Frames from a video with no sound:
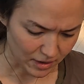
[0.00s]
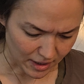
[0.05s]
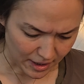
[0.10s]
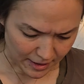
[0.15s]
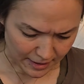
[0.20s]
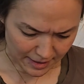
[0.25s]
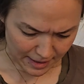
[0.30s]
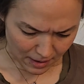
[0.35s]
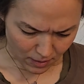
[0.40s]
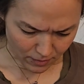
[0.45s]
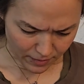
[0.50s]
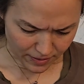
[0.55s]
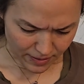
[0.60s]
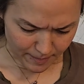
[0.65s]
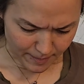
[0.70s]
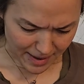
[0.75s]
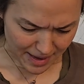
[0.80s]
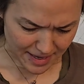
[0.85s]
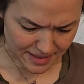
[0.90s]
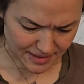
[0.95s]
And now that the
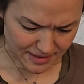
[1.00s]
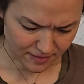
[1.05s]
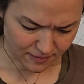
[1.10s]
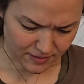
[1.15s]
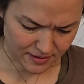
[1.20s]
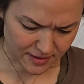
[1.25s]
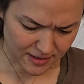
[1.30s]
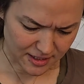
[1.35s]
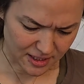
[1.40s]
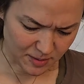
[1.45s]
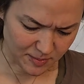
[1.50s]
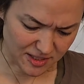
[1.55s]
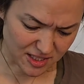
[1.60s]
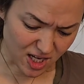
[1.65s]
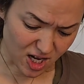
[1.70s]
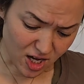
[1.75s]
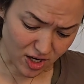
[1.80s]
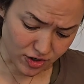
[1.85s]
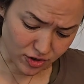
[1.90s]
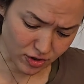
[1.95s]
mass of the system is
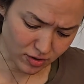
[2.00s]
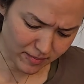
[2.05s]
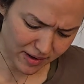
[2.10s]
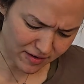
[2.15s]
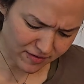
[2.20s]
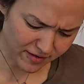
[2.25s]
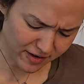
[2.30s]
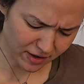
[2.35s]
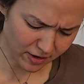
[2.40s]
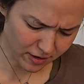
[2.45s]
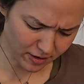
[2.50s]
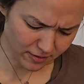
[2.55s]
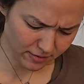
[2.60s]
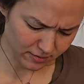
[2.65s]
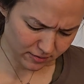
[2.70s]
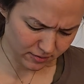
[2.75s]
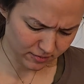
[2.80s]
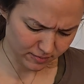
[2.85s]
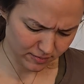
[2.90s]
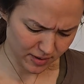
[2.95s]
under my finger,
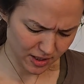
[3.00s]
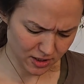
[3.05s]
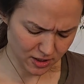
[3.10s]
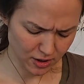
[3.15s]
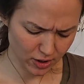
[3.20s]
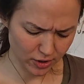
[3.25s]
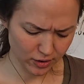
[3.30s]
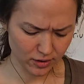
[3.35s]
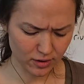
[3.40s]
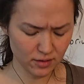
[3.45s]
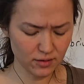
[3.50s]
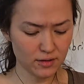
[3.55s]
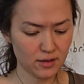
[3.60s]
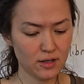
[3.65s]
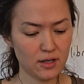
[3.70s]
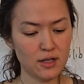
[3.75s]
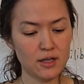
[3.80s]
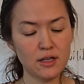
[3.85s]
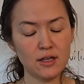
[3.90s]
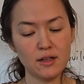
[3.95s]
Because look,
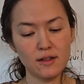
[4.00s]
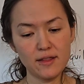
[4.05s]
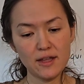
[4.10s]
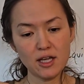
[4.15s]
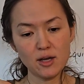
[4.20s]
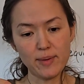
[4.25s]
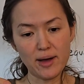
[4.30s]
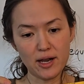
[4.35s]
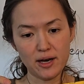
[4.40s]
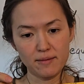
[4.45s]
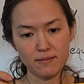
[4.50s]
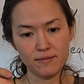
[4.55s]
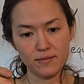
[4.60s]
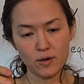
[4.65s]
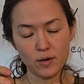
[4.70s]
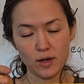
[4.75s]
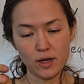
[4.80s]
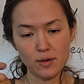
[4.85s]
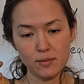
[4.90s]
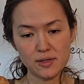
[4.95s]
think about it,
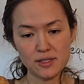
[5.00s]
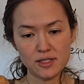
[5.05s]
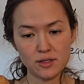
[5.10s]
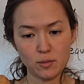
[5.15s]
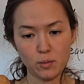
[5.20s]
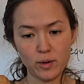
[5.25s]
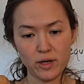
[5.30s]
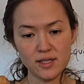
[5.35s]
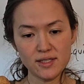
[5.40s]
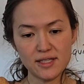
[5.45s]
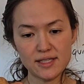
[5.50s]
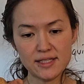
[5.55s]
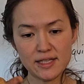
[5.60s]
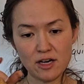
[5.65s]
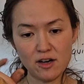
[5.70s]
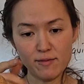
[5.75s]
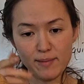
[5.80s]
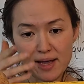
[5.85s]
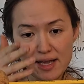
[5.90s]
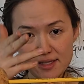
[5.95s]
okay? What is the
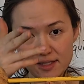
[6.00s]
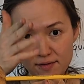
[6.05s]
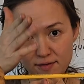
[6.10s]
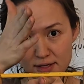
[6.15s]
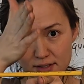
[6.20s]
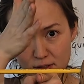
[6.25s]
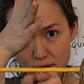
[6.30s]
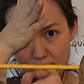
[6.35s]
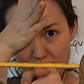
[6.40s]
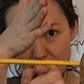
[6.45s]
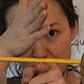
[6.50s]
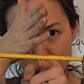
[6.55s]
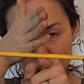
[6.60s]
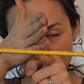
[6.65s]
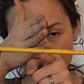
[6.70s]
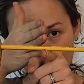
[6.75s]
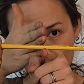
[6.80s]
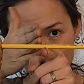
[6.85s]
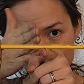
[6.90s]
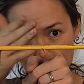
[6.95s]
center of mass of this, okay? So
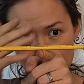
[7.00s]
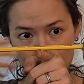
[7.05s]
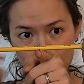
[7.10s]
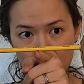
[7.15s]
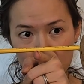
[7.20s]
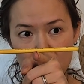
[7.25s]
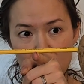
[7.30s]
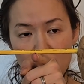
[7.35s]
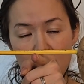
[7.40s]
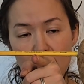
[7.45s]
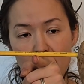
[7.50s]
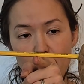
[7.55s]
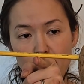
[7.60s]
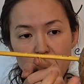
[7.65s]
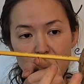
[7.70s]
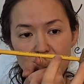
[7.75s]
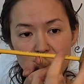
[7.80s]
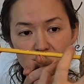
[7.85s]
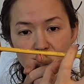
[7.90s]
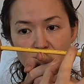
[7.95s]
you've got it this way.
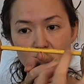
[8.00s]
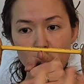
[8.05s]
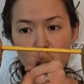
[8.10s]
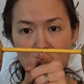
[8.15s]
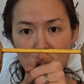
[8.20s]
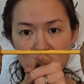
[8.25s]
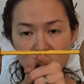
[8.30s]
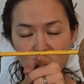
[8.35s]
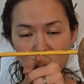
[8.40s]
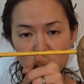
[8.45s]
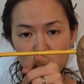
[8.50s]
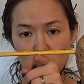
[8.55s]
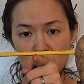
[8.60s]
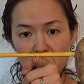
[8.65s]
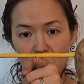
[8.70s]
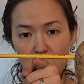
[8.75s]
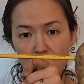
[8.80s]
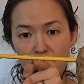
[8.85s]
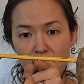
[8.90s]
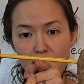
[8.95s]
Because of the mass of this
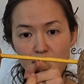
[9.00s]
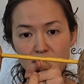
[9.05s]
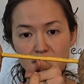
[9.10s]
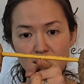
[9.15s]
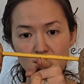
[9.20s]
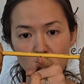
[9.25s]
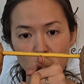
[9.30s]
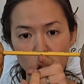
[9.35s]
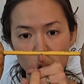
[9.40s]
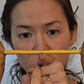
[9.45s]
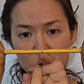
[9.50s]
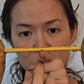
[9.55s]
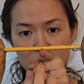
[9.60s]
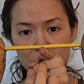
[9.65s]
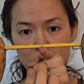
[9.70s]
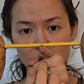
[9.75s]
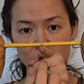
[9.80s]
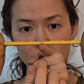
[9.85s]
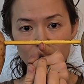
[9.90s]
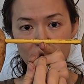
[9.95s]
potato and that potato, the
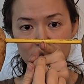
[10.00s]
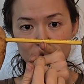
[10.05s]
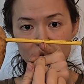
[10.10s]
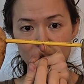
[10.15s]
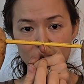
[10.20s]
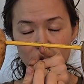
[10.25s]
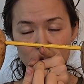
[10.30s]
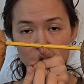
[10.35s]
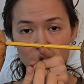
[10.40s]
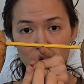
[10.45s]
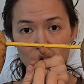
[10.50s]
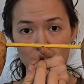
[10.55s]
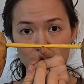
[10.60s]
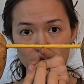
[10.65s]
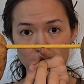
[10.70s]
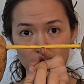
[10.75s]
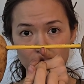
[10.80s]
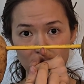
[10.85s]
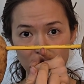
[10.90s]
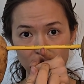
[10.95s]
center of mass is actually
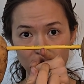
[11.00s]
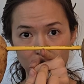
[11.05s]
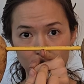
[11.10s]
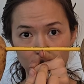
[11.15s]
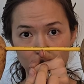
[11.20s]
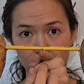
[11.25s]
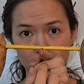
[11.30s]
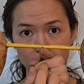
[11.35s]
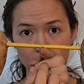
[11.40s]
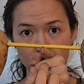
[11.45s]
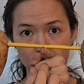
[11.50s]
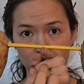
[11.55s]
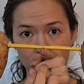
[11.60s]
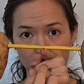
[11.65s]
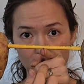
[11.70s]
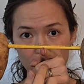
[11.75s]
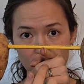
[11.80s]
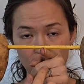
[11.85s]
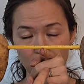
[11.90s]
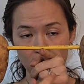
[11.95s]
under my finger,
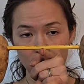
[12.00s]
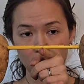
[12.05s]
right?